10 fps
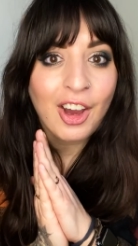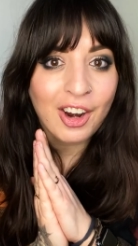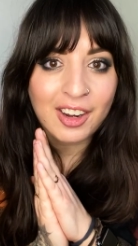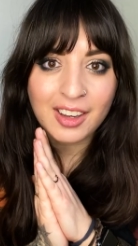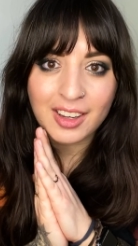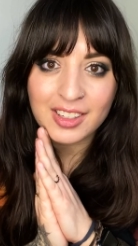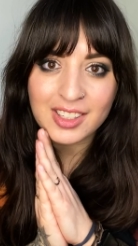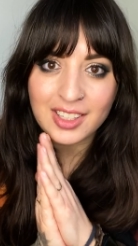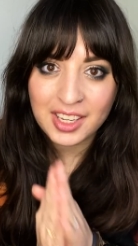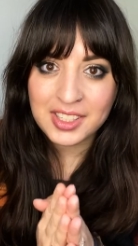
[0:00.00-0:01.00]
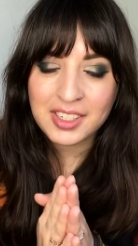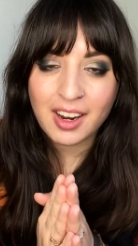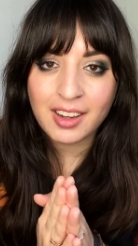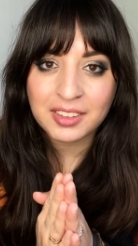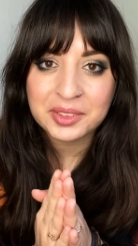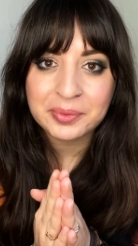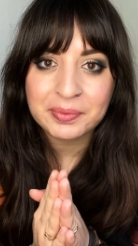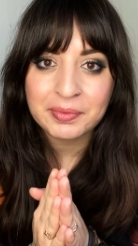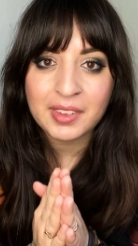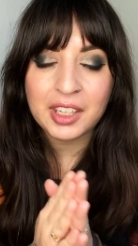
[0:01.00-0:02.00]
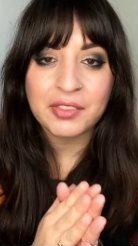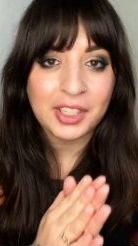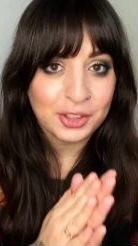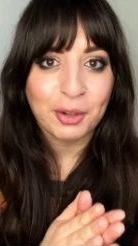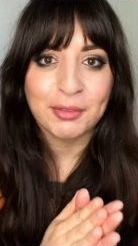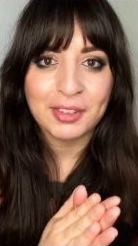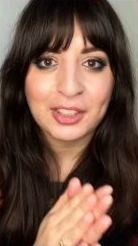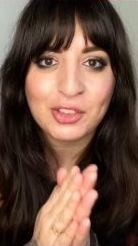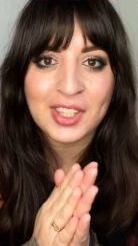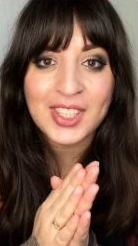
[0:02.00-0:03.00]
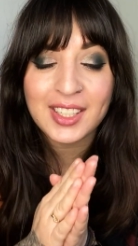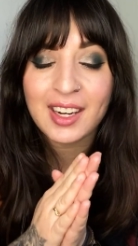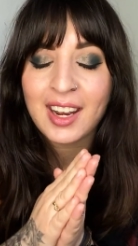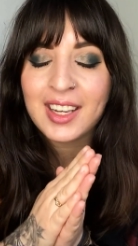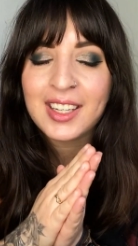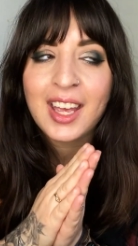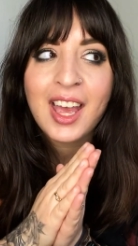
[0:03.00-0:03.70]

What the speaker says: Alright guys, last day. And if I don't finish this today,